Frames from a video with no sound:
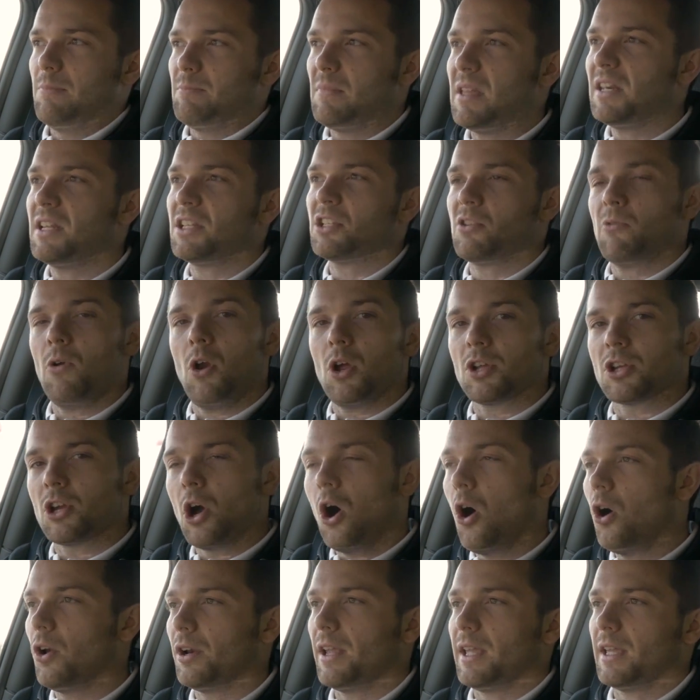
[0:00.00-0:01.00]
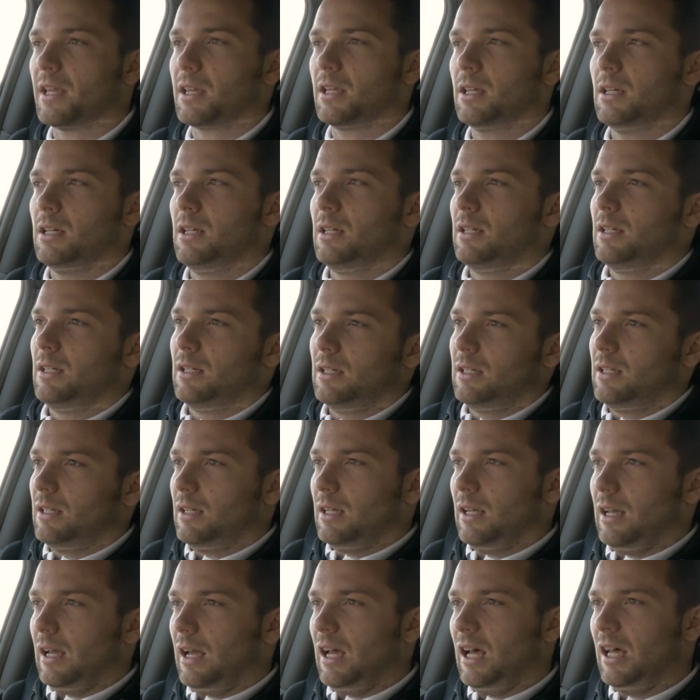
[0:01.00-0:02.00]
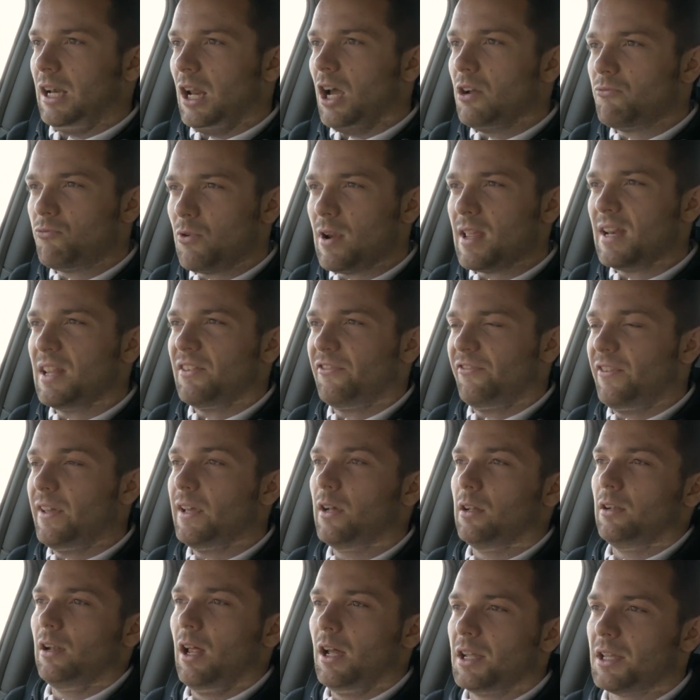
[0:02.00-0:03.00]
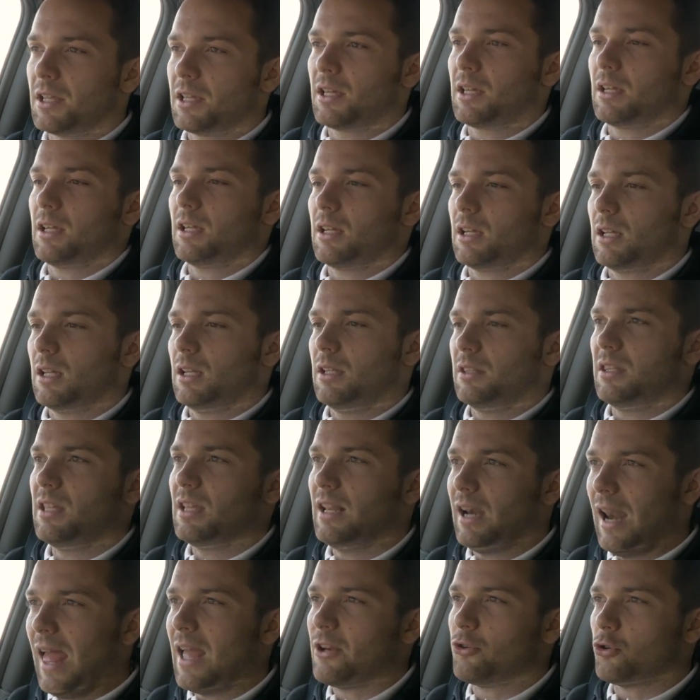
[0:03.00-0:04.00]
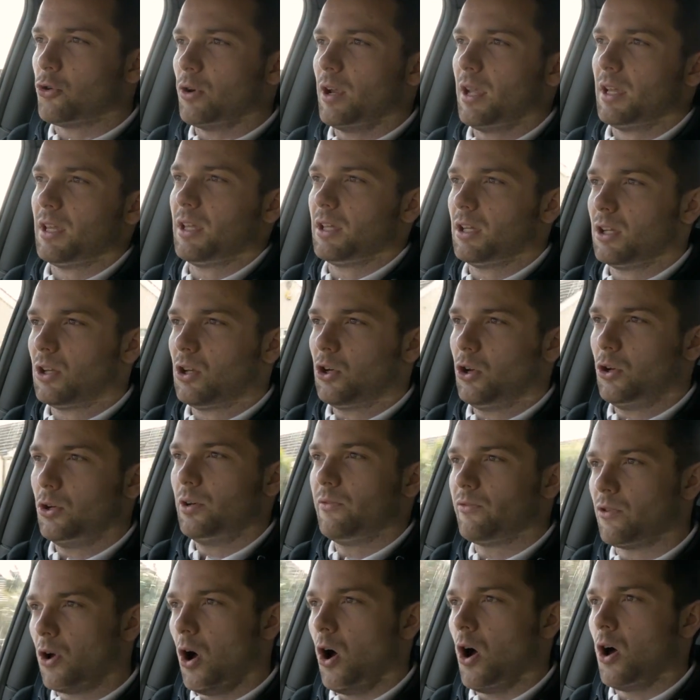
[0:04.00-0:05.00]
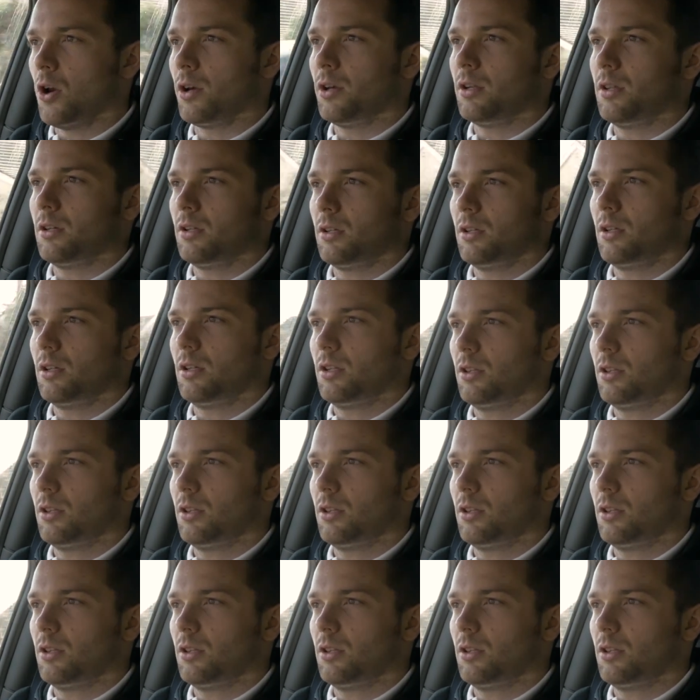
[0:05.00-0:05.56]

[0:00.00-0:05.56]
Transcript: Minis are iconic, and I really feel like the Electric could have gone